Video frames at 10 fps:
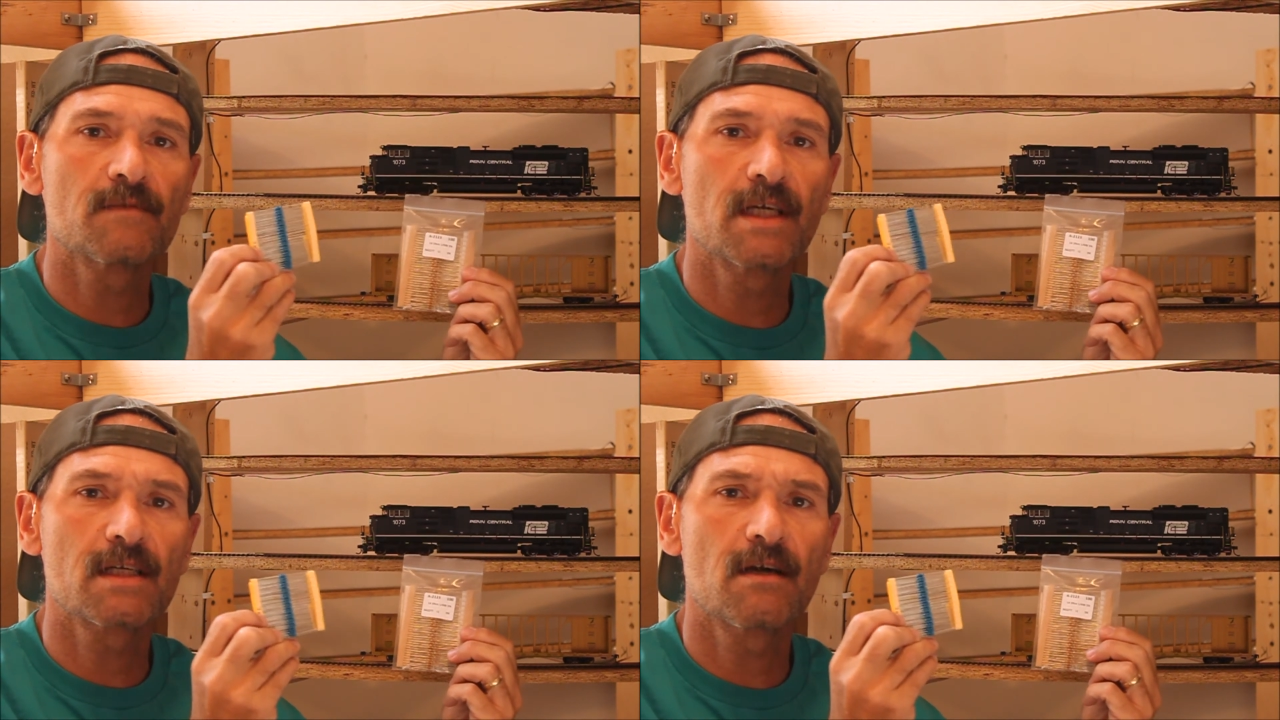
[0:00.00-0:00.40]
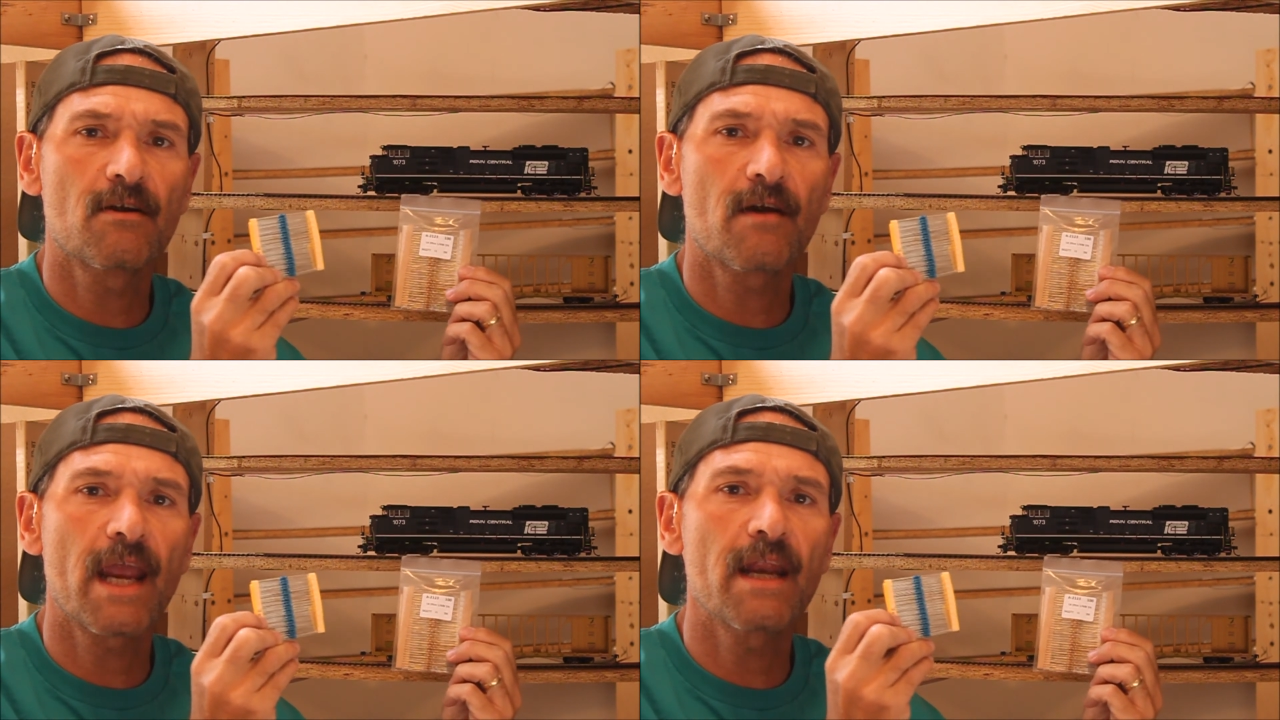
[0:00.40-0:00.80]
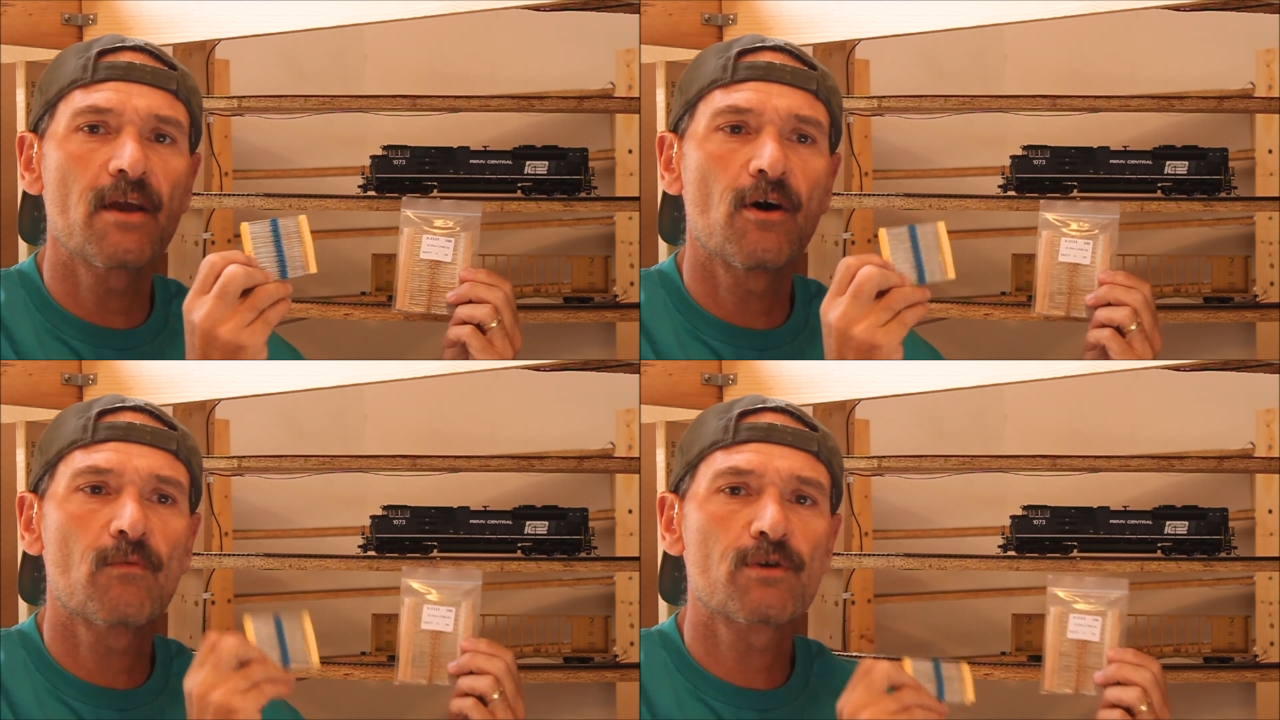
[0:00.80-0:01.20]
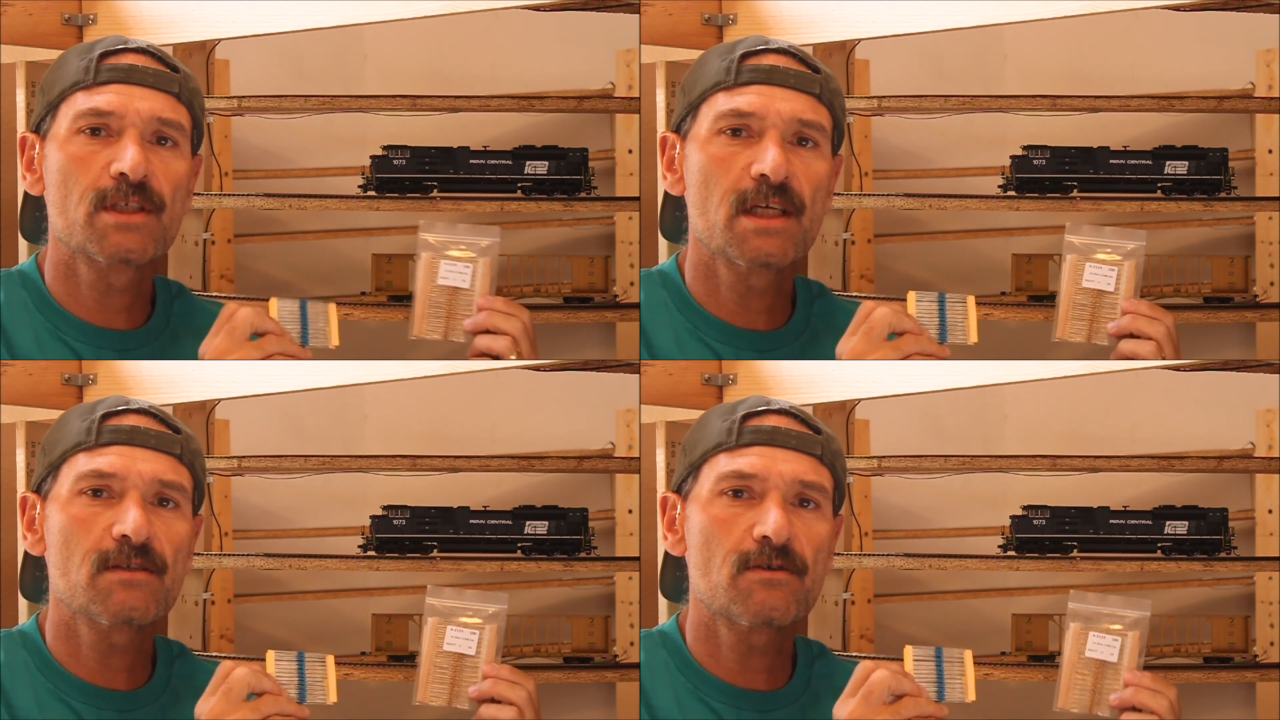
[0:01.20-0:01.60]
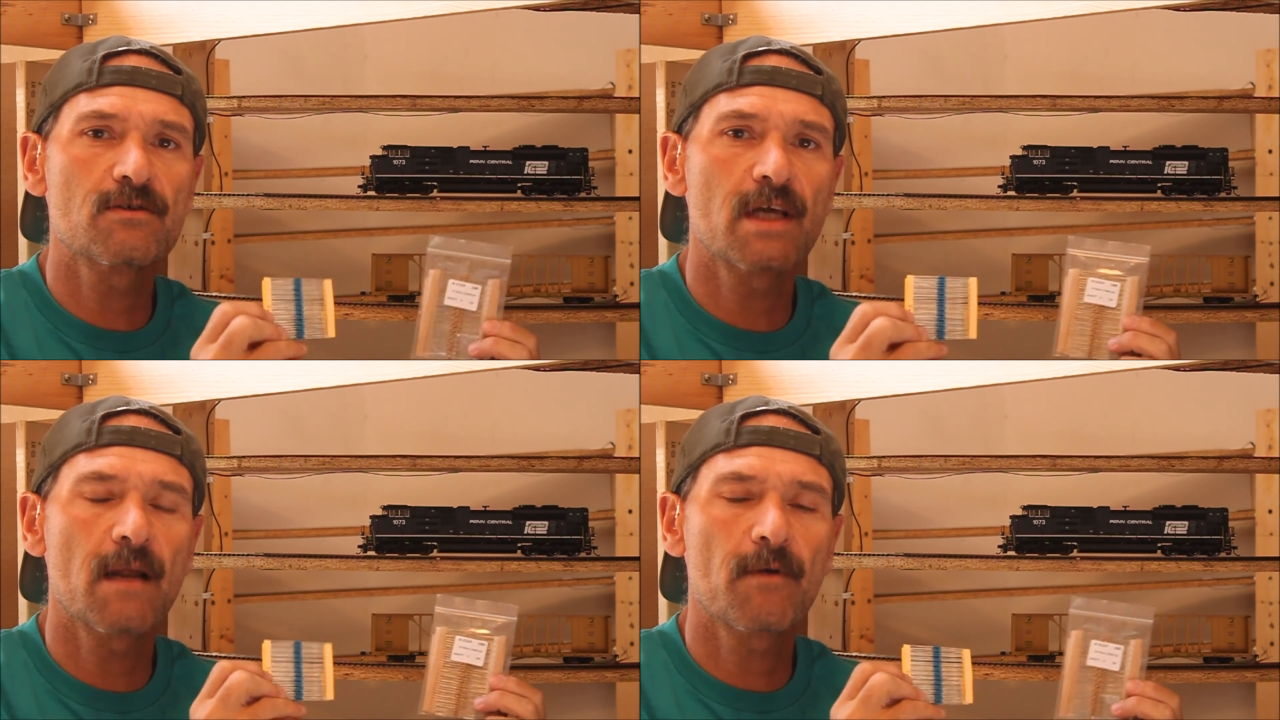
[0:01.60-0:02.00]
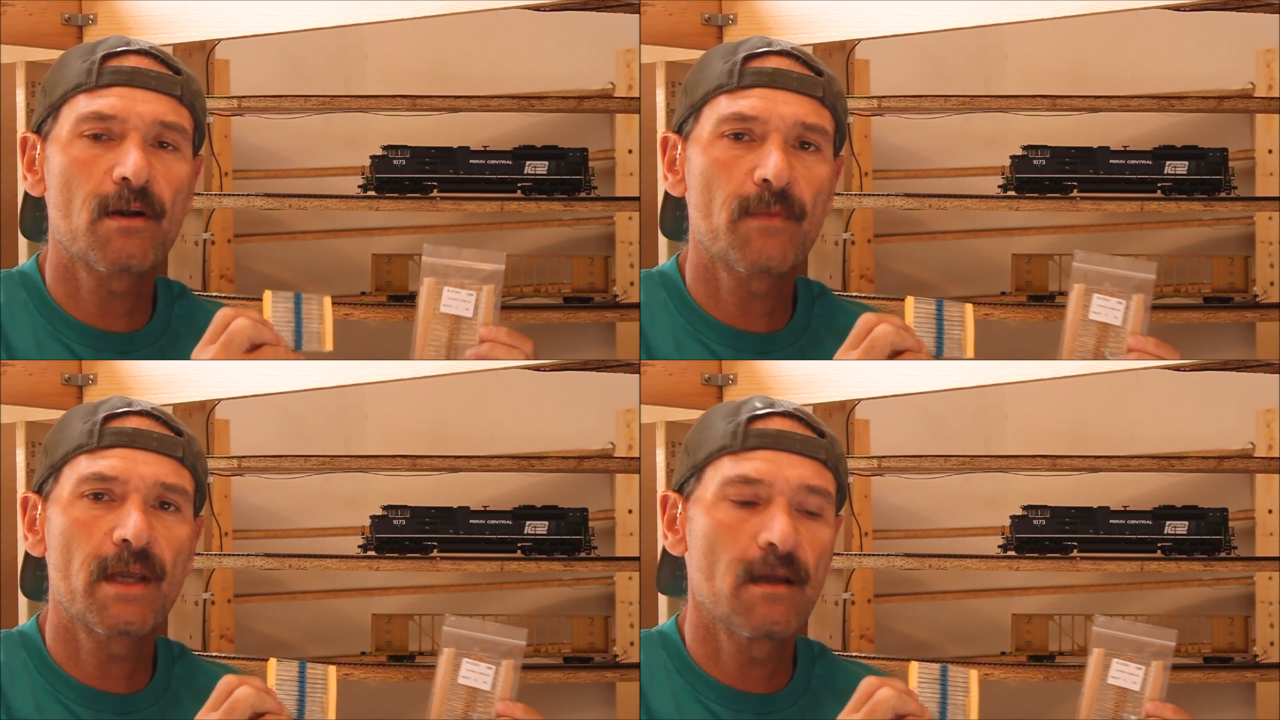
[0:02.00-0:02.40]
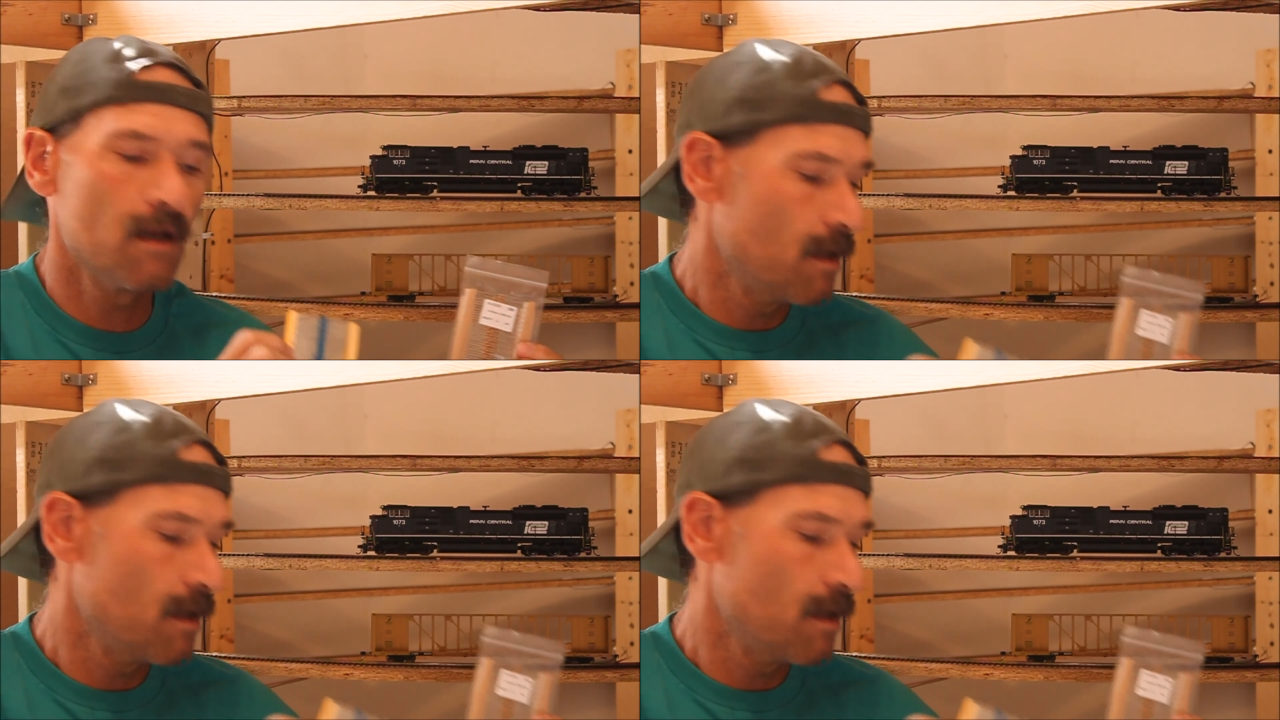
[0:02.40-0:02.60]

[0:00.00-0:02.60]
680 ohm resistors that I'm going to be